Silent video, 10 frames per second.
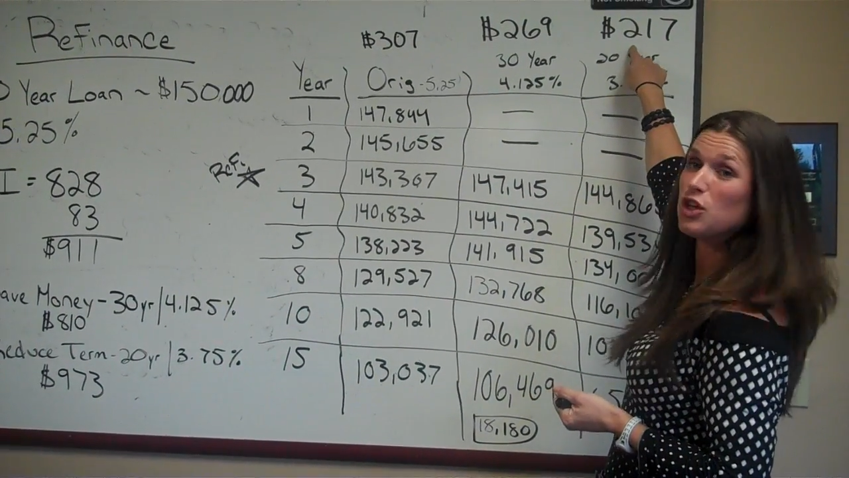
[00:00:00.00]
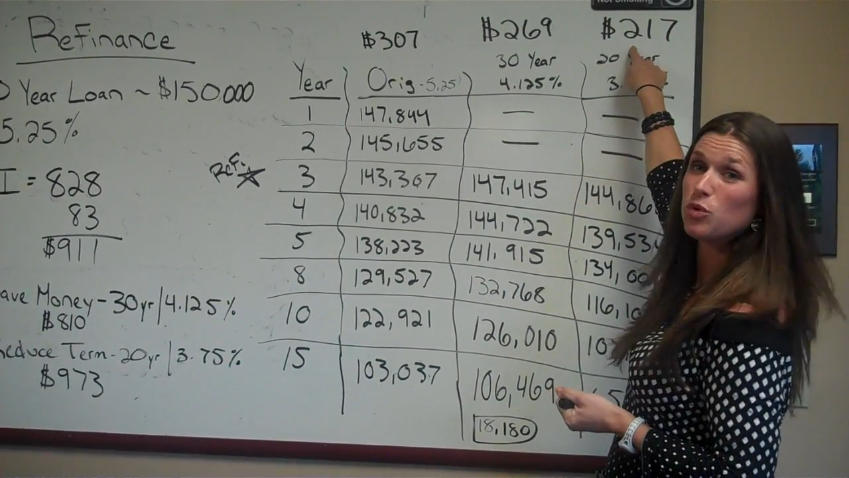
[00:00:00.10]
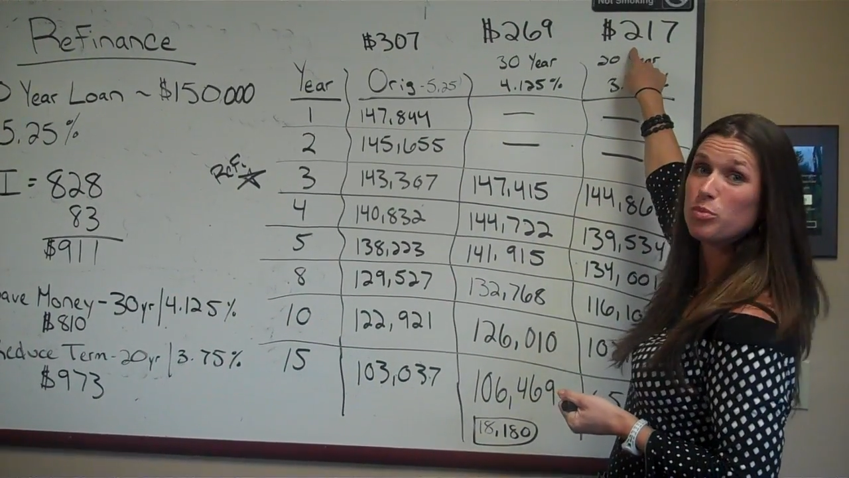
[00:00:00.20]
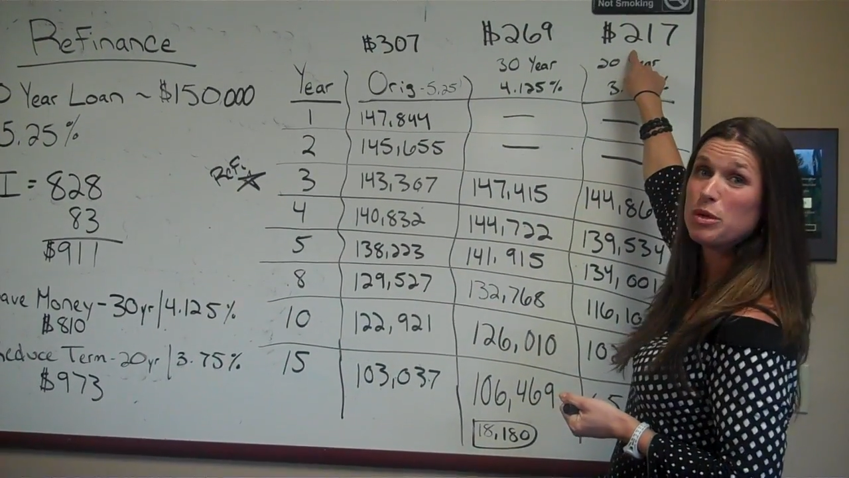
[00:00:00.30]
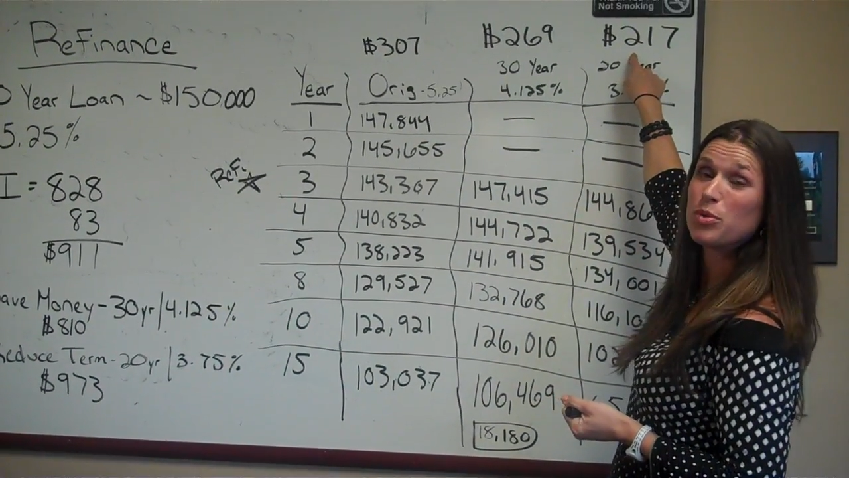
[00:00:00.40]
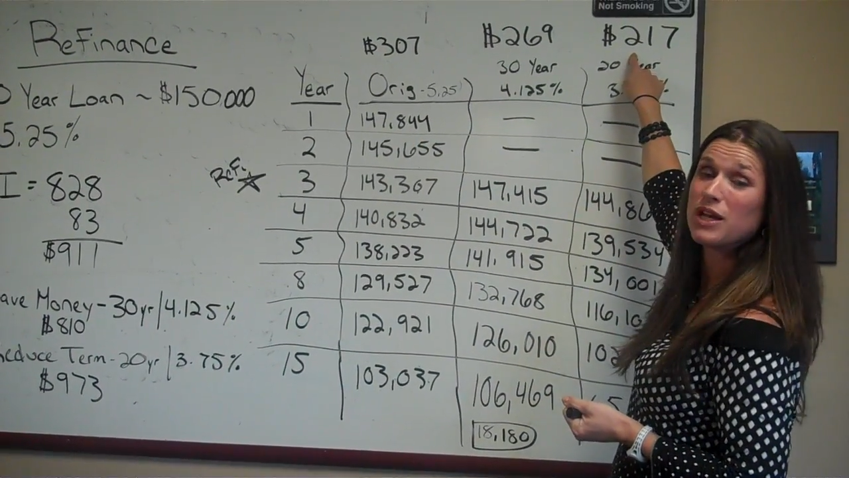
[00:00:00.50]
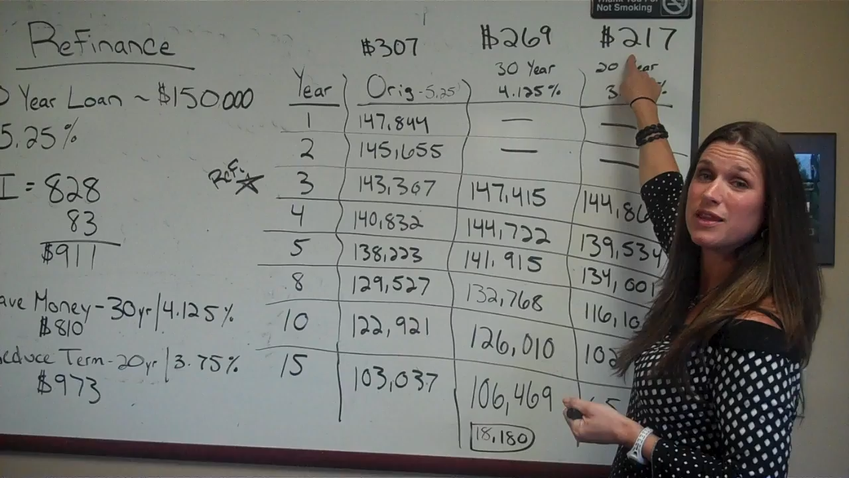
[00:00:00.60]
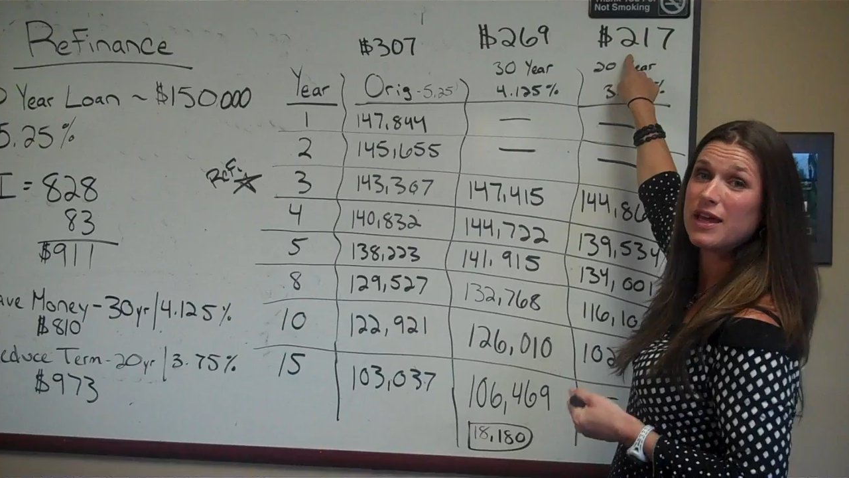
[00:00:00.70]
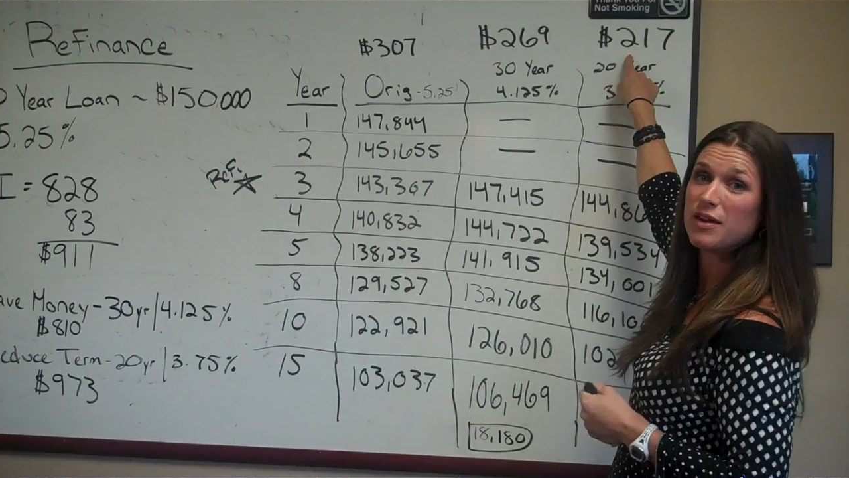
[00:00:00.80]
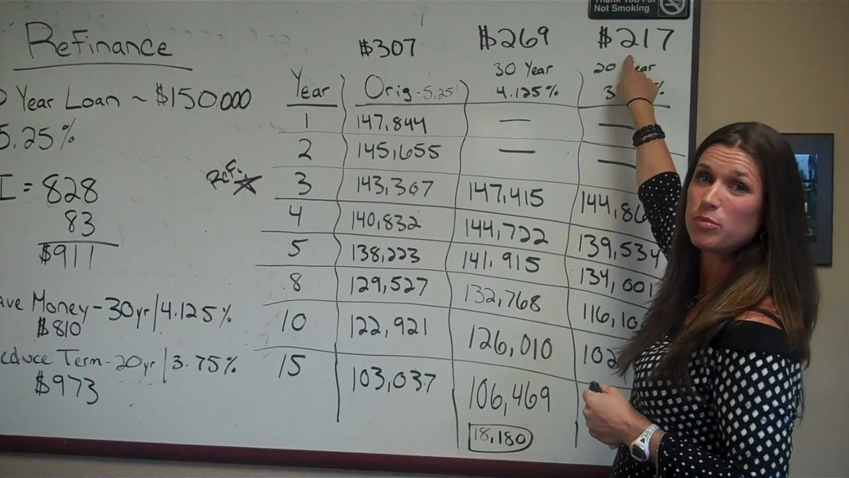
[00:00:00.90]
you would be
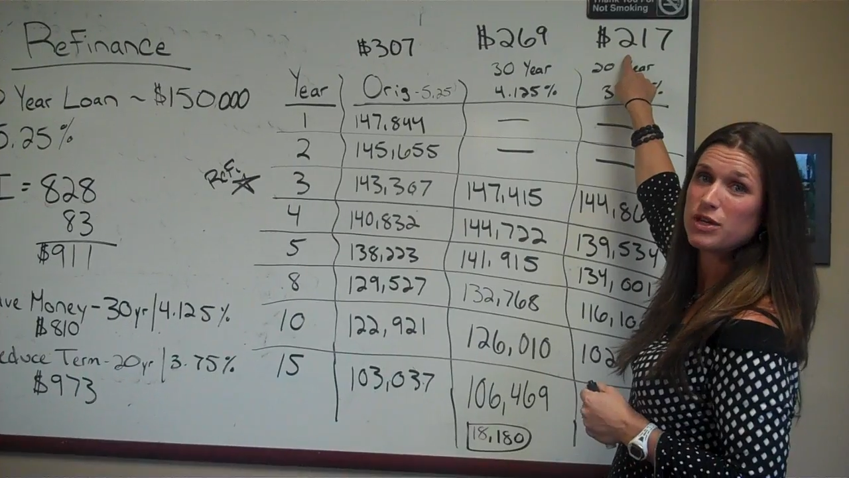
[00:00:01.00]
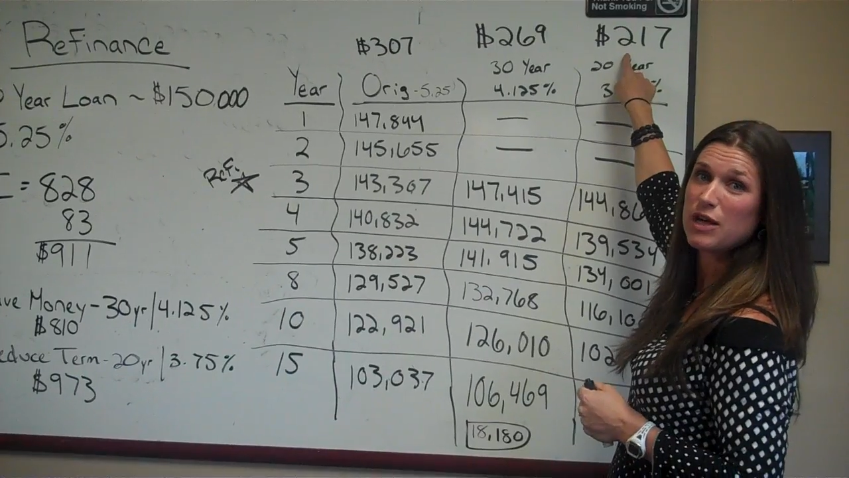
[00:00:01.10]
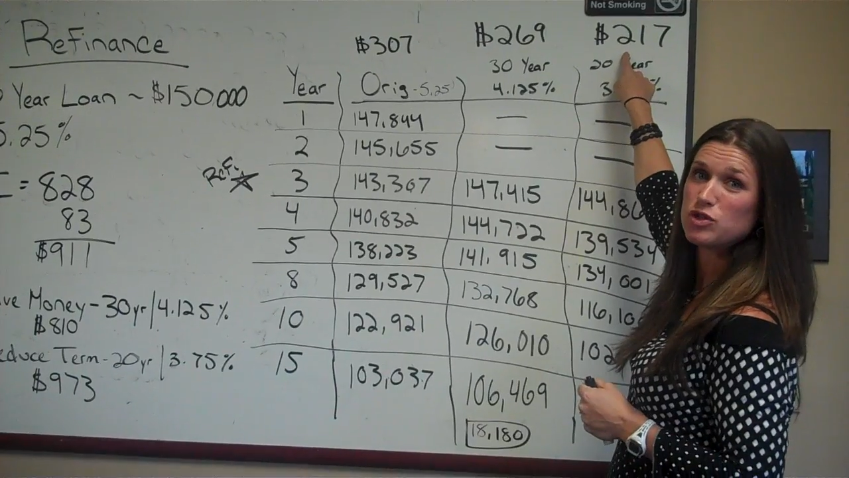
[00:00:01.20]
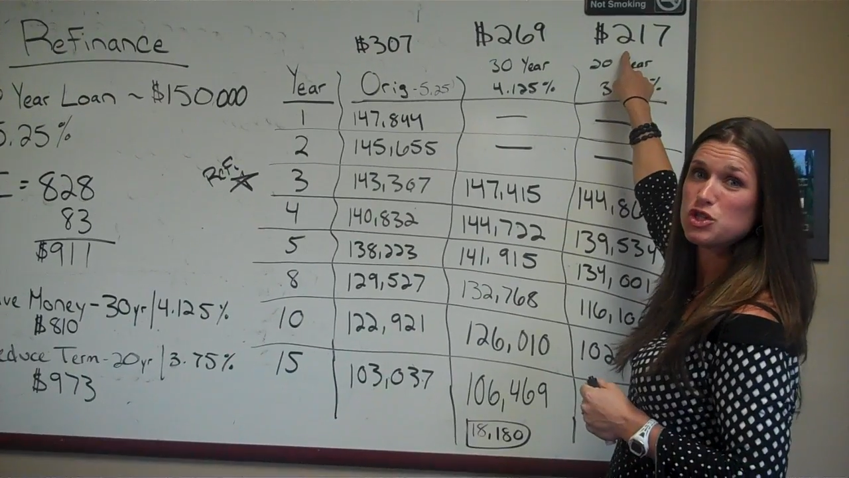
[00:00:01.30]
bringing that number down